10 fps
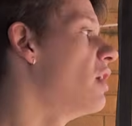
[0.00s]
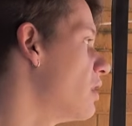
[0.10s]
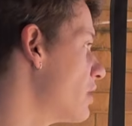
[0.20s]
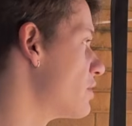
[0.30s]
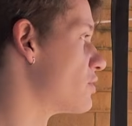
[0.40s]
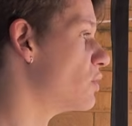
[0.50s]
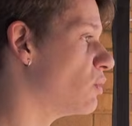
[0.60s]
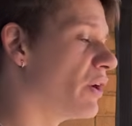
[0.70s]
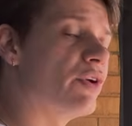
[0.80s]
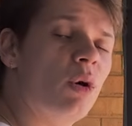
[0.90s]
I just do
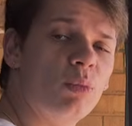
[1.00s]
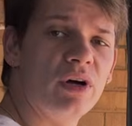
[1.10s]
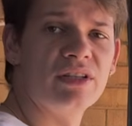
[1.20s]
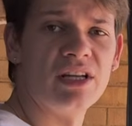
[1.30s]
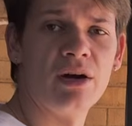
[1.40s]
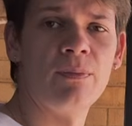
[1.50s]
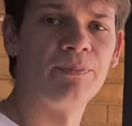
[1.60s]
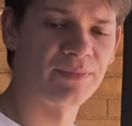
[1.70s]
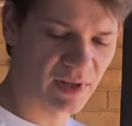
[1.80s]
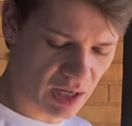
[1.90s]
one arm ones now.
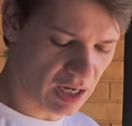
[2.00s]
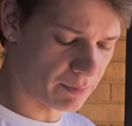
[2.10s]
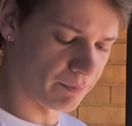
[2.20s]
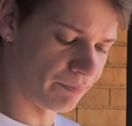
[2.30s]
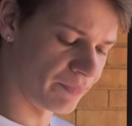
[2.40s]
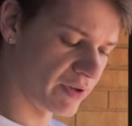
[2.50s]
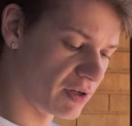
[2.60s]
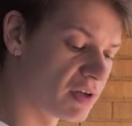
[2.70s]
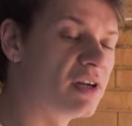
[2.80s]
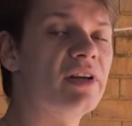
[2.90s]

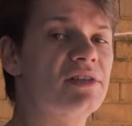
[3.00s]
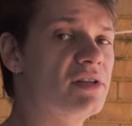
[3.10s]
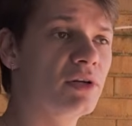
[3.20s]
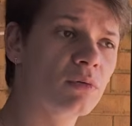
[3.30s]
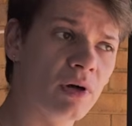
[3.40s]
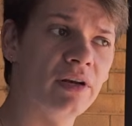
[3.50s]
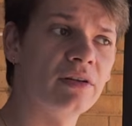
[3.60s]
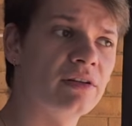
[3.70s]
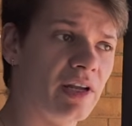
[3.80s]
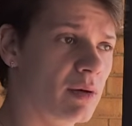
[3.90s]
It's a new one
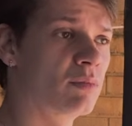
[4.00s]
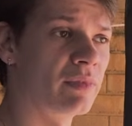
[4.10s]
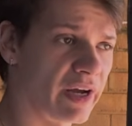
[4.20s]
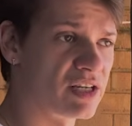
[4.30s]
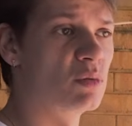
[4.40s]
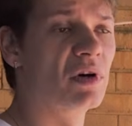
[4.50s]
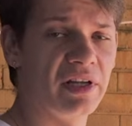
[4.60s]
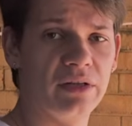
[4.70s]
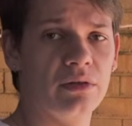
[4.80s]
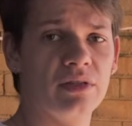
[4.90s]
that I'm actually
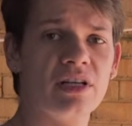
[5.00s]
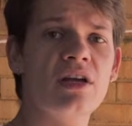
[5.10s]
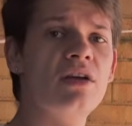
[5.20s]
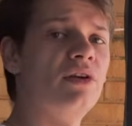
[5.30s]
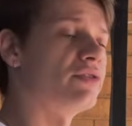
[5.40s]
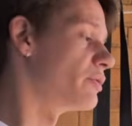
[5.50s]
working towards. So